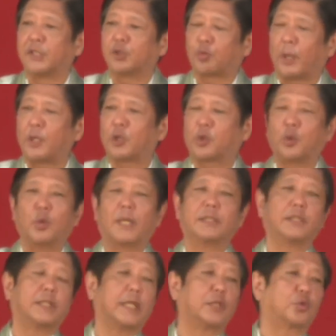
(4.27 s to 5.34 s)
the
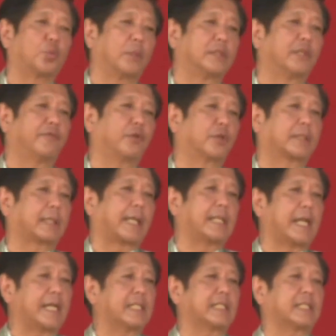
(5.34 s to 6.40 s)
224
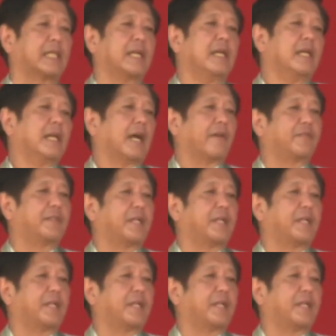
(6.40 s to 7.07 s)
cadets have